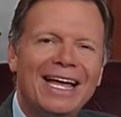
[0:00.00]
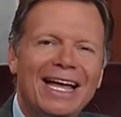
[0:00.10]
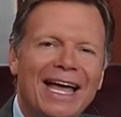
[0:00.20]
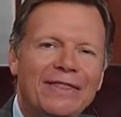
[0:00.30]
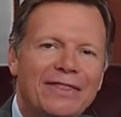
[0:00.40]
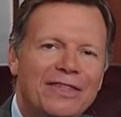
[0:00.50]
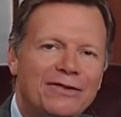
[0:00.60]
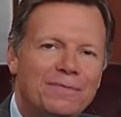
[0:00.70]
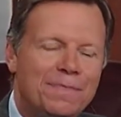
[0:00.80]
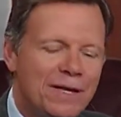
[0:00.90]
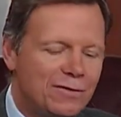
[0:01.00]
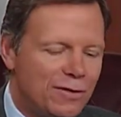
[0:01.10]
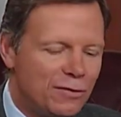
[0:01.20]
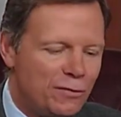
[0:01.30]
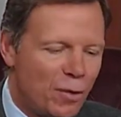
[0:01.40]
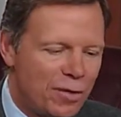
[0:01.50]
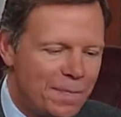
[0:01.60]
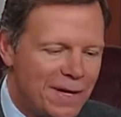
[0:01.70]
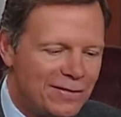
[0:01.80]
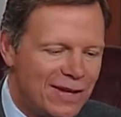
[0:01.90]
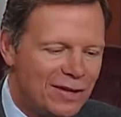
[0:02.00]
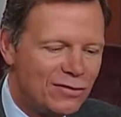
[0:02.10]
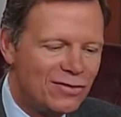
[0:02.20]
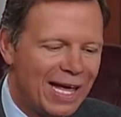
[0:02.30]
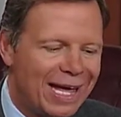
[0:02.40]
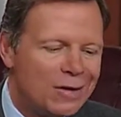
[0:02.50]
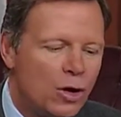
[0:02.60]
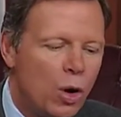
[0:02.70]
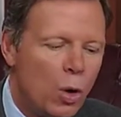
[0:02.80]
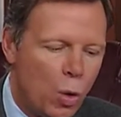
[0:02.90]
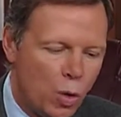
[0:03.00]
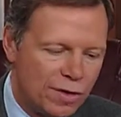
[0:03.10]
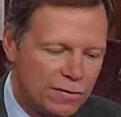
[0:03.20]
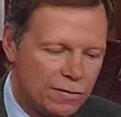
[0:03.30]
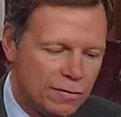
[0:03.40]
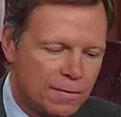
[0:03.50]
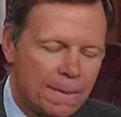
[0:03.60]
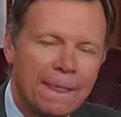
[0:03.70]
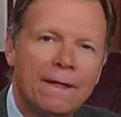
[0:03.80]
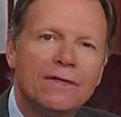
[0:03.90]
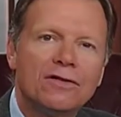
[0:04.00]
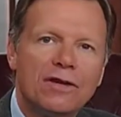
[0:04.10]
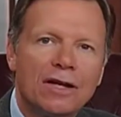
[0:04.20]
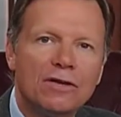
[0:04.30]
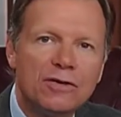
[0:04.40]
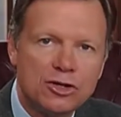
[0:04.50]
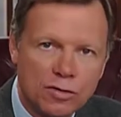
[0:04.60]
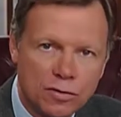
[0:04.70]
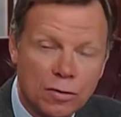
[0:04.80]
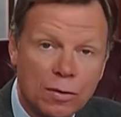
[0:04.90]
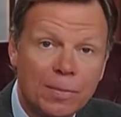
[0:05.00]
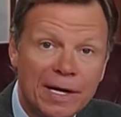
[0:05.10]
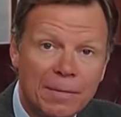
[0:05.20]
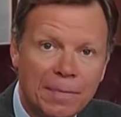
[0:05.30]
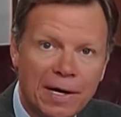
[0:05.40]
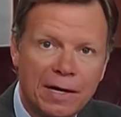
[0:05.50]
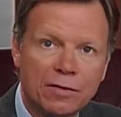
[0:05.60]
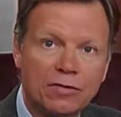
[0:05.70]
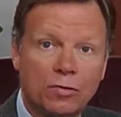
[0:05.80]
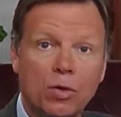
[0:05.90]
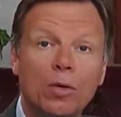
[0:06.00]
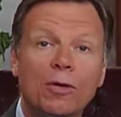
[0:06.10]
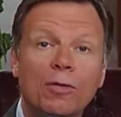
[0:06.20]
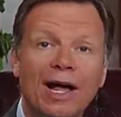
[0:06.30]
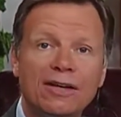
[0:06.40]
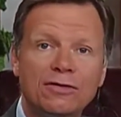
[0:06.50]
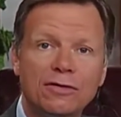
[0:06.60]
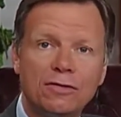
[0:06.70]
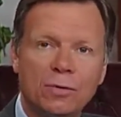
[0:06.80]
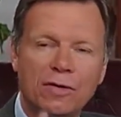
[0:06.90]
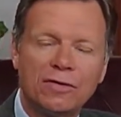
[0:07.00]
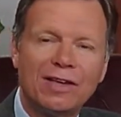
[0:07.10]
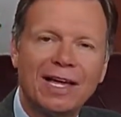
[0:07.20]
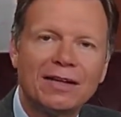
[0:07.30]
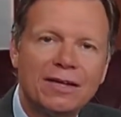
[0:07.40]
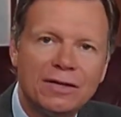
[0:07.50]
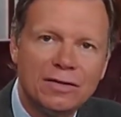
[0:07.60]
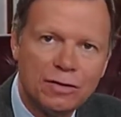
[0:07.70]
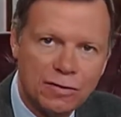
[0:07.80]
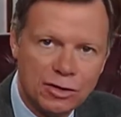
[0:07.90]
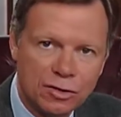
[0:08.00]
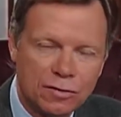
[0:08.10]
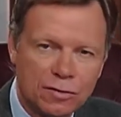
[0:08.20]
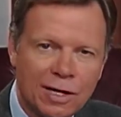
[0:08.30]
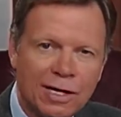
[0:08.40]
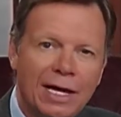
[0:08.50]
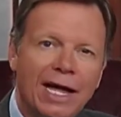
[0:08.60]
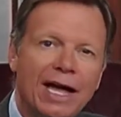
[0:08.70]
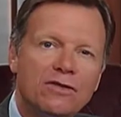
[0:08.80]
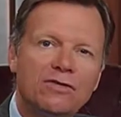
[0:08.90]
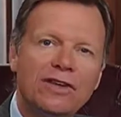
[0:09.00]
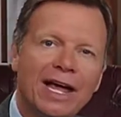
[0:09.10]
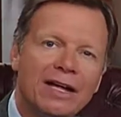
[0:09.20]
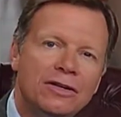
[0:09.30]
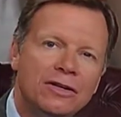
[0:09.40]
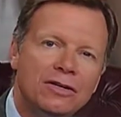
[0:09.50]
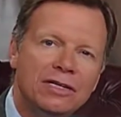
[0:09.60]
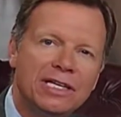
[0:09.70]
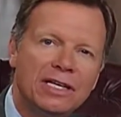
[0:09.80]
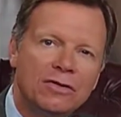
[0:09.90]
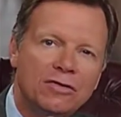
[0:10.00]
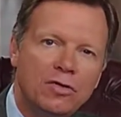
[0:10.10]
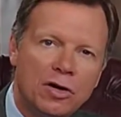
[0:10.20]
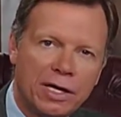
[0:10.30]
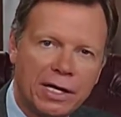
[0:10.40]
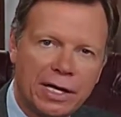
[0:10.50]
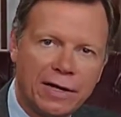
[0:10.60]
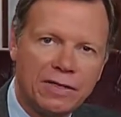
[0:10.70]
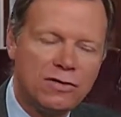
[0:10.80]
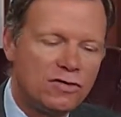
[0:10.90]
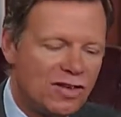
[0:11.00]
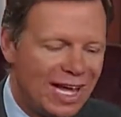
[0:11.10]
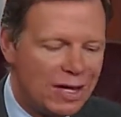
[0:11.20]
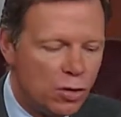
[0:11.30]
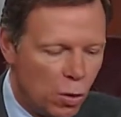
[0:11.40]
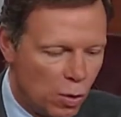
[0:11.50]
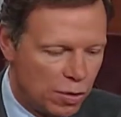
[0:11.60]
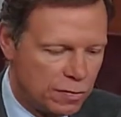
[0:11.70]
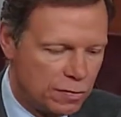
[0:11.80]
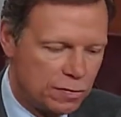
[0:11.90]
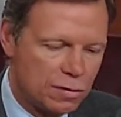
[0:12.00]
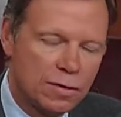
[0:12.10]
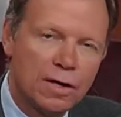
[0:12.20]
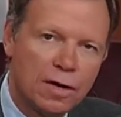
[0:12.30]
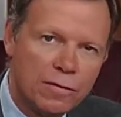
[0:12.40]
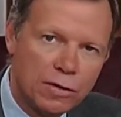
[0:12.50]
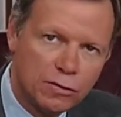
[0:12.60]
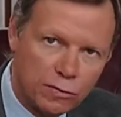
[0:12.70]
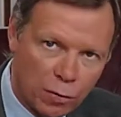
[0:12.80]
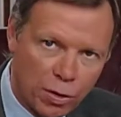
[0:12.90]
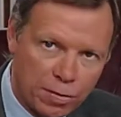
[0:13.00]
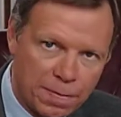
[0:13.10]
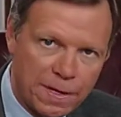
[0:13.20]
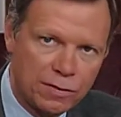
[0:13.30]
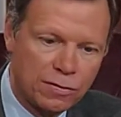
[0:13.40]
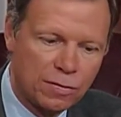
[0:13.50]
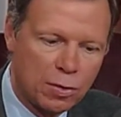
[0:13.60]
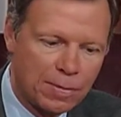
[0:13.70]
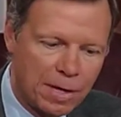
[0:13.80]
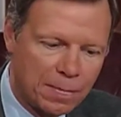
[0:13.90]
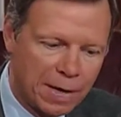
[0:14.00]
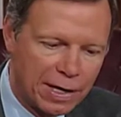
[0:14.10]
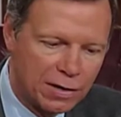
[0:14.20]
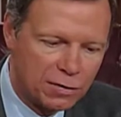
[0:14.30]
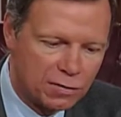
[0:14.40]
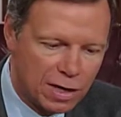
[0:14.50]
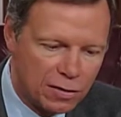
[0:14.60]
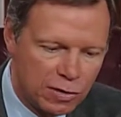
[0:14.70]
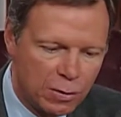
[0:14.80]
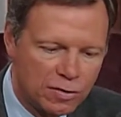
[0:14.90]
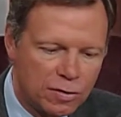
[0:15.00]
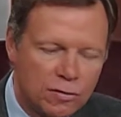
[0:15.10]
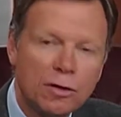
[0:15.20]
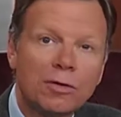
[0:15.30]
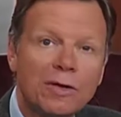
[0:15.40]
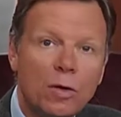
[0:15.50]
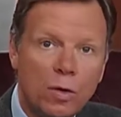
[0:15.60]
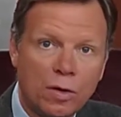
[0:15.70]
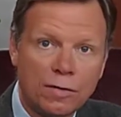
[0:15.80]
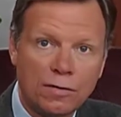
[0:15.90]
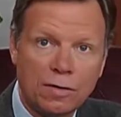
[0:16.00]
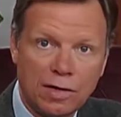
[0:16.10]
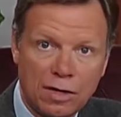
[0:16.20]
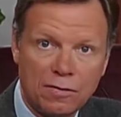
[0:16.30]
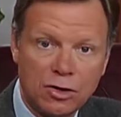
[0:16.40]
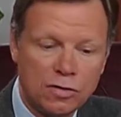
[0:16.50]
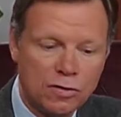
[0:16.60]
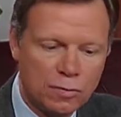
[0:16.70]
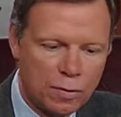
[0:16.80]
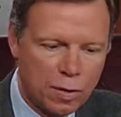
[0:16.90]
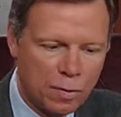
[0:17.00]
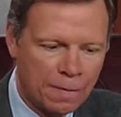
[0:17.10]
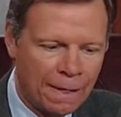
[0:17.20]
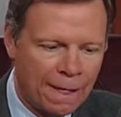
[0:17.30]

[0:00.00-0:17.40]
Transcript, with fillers: And this beast, this fourth beast, has ten horns, the ten divisions of the Roman Empire. So Rome arises with ten divisions. As Daniel is looking at these ten horns of this fourth beast, the Roman Empire, he says, I was considering the horns, the ten divisions of Rome.